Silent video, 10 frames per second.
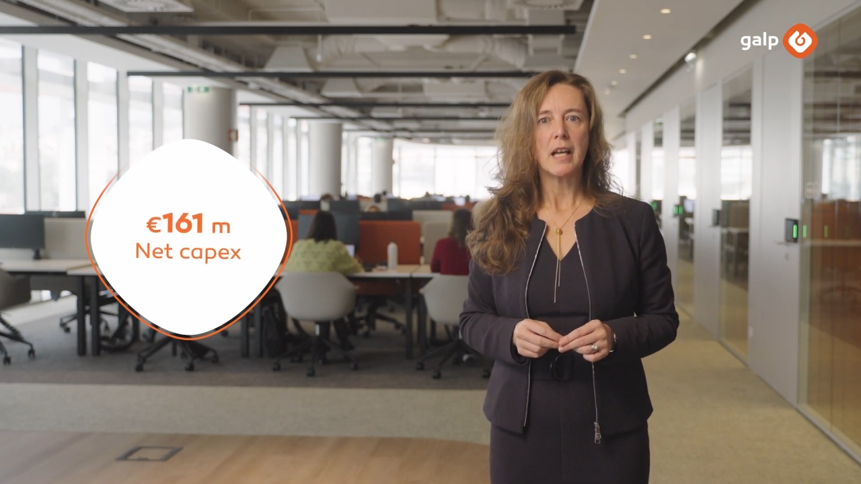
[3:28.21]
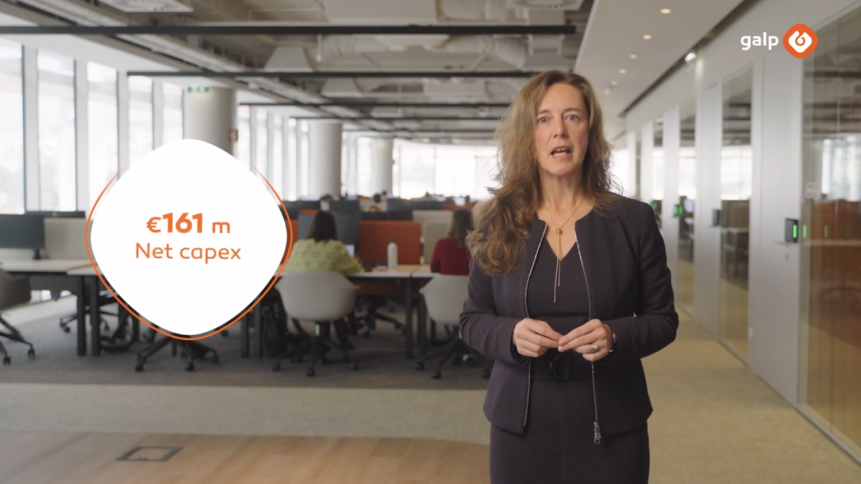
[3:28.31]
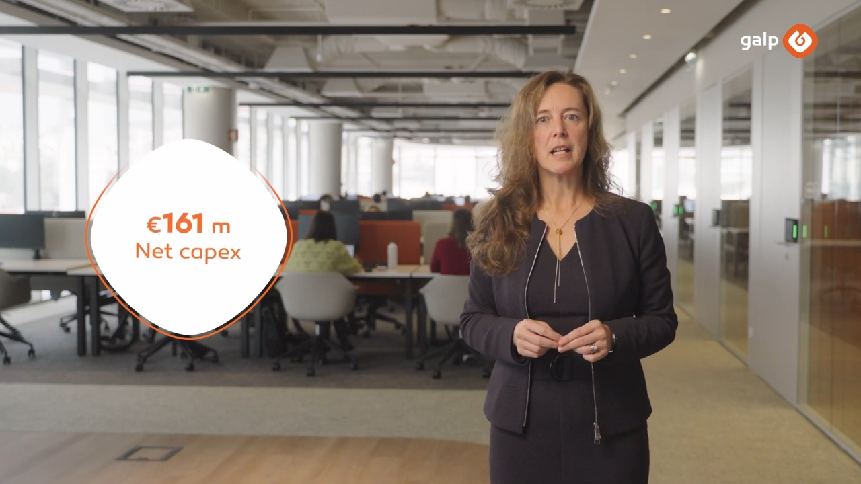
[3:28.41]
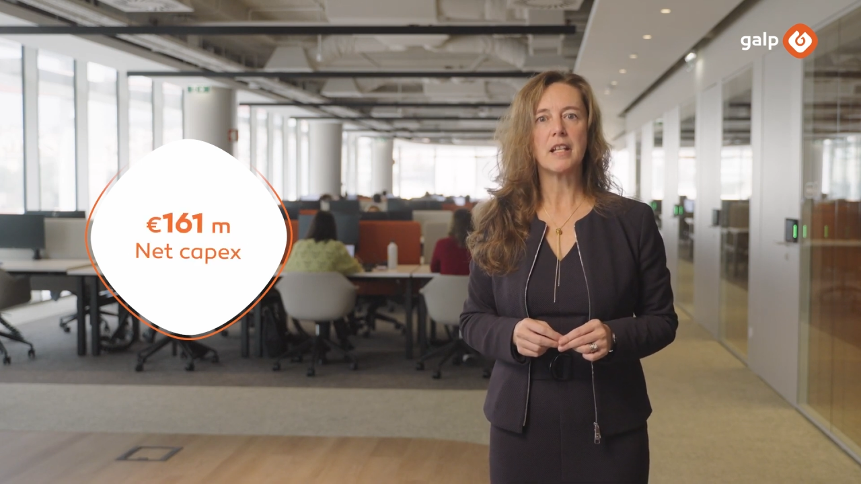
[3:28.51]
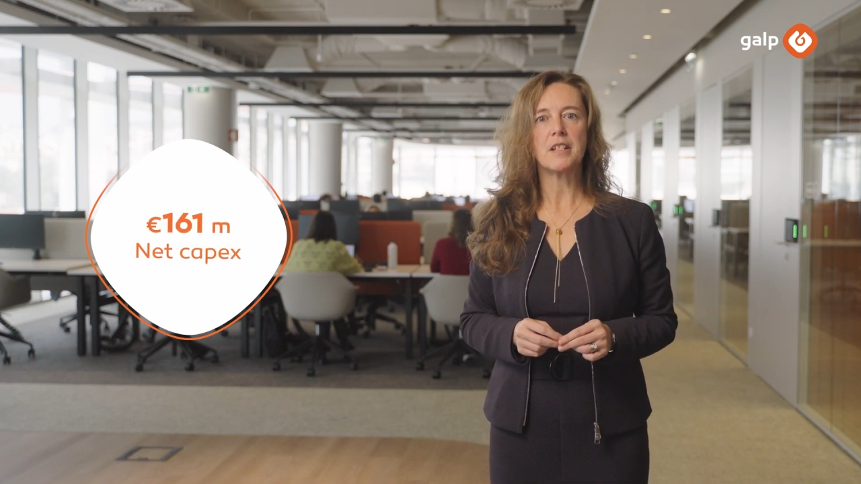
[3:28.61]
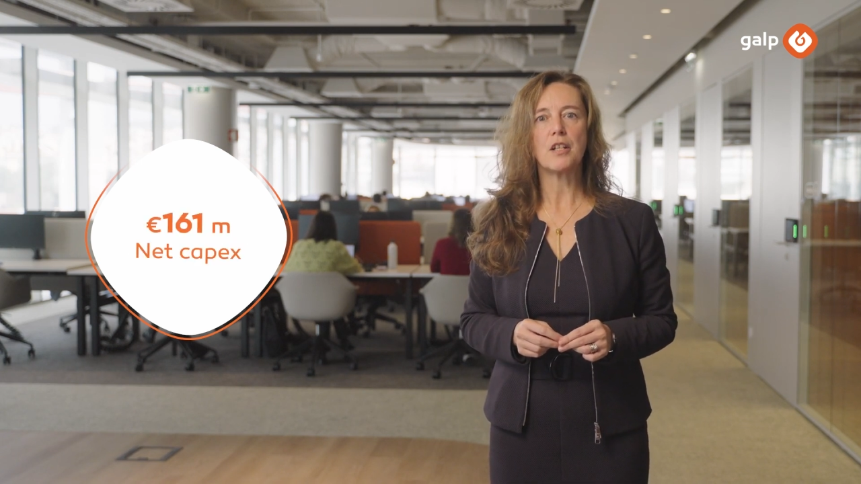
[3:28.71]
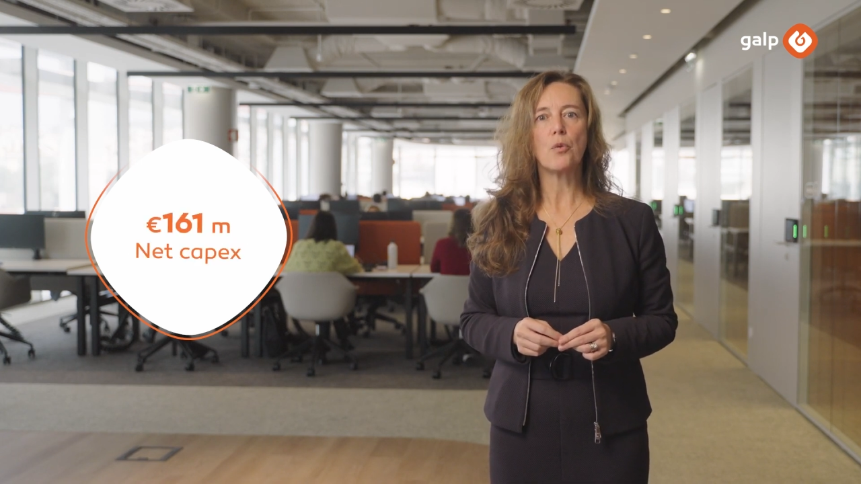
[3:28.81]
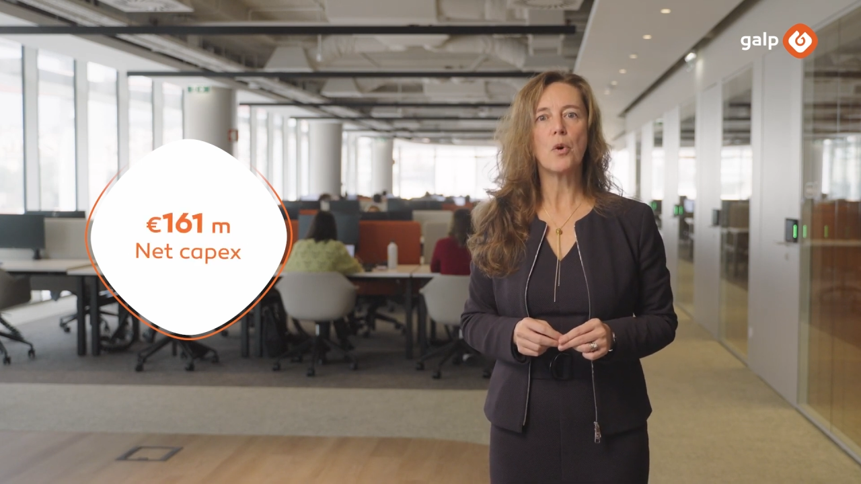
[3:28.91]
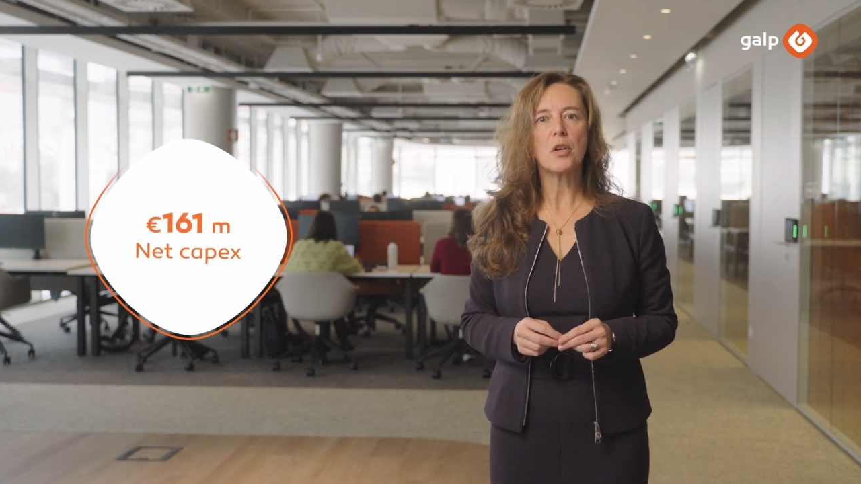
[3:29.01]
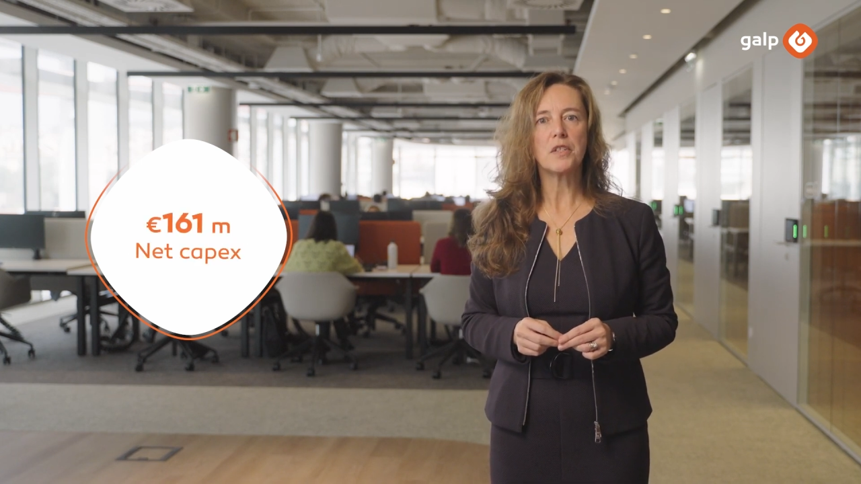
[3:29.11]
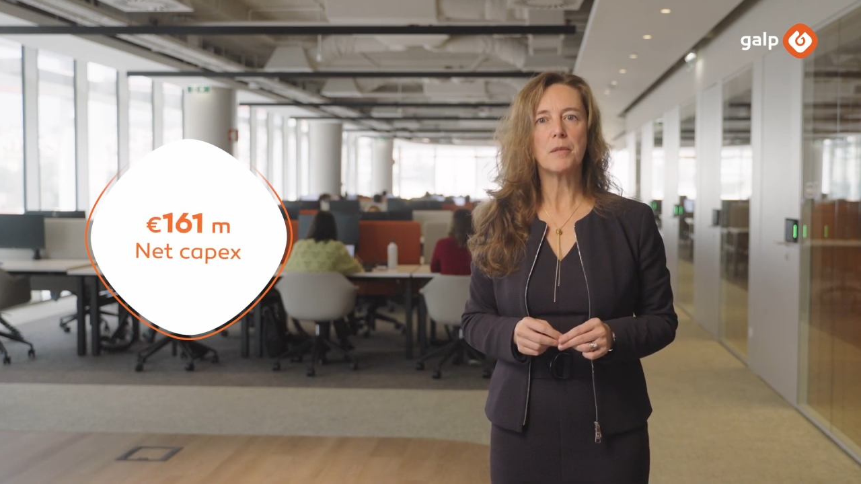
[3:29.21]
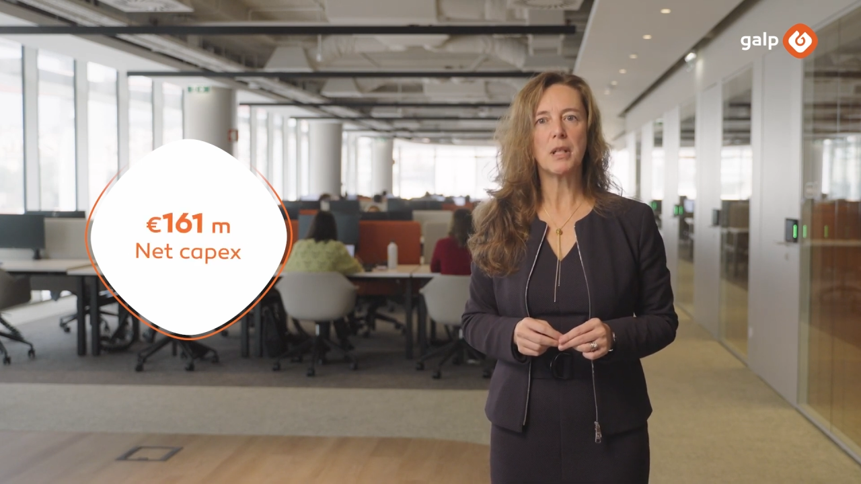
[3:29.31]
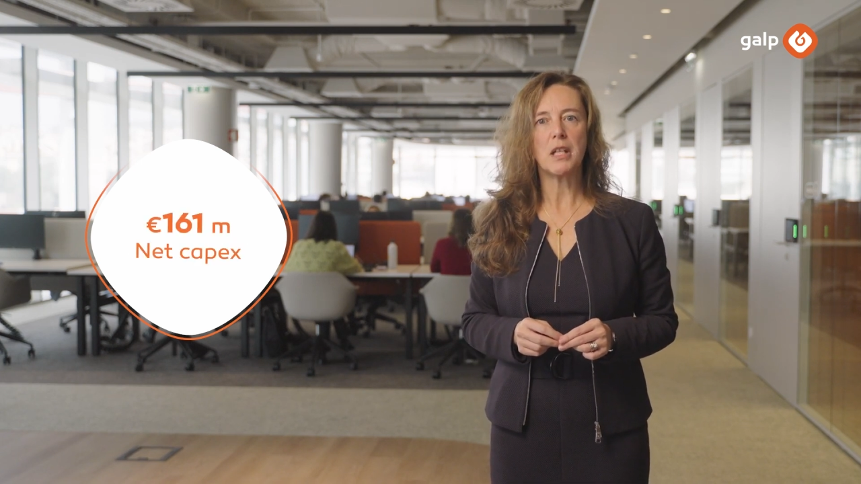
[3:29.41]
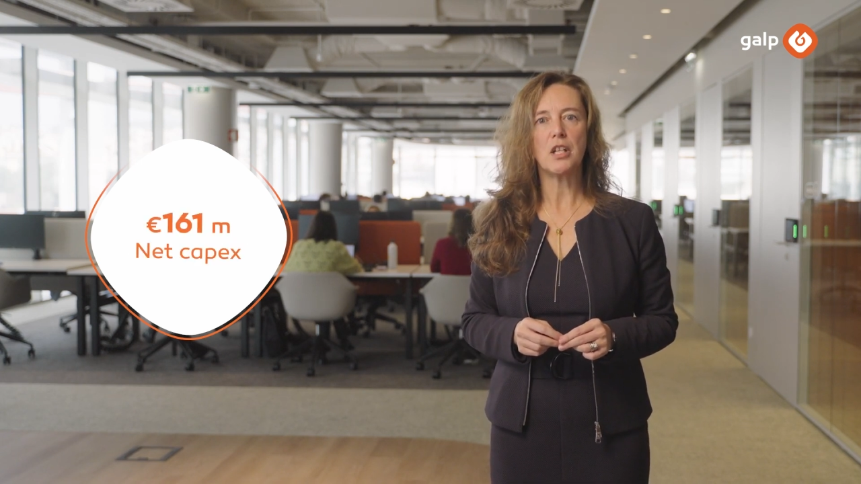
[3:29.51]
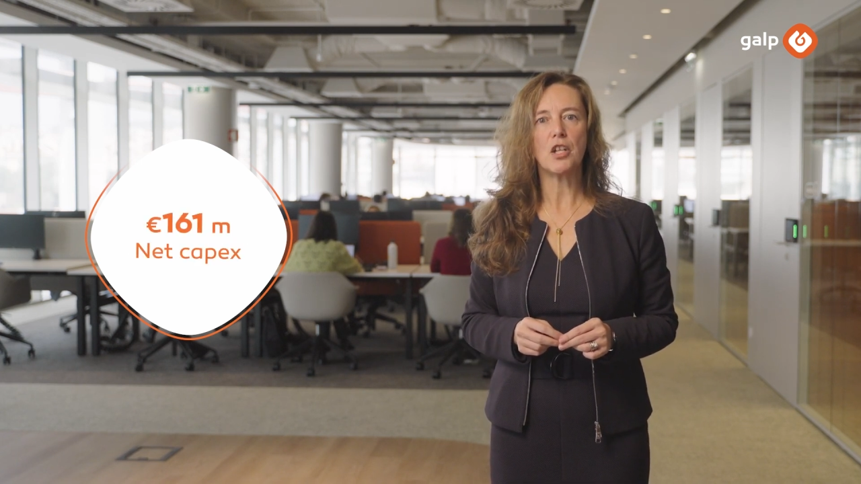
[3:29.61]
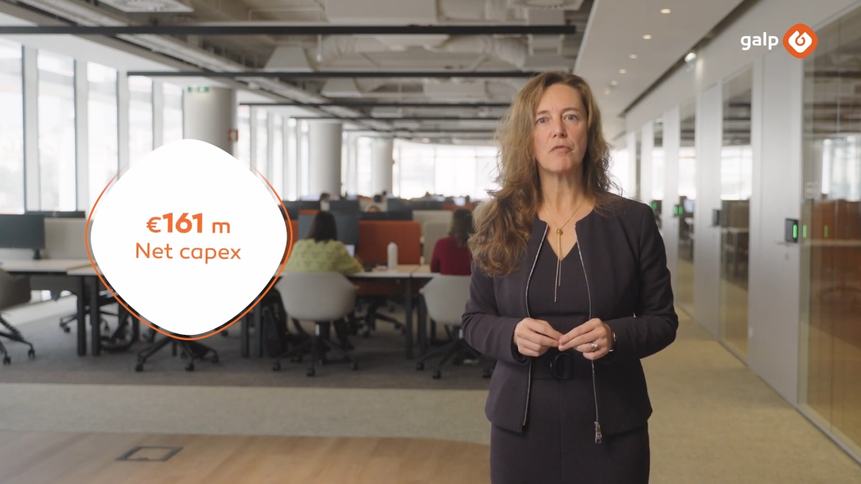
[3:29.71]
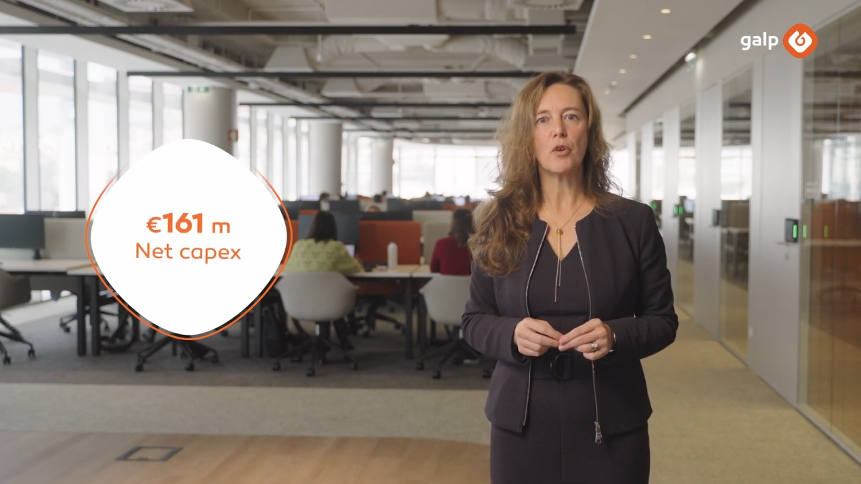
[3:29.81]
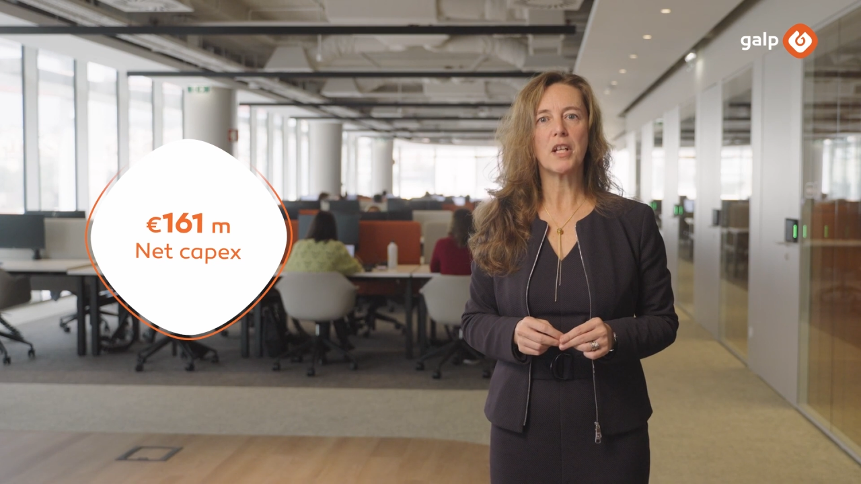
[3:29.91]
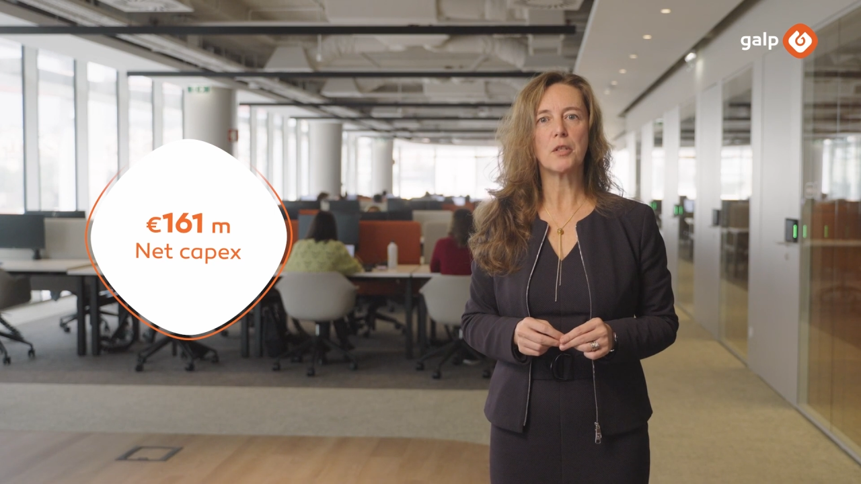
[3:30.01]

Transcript: and as there was the beginning of our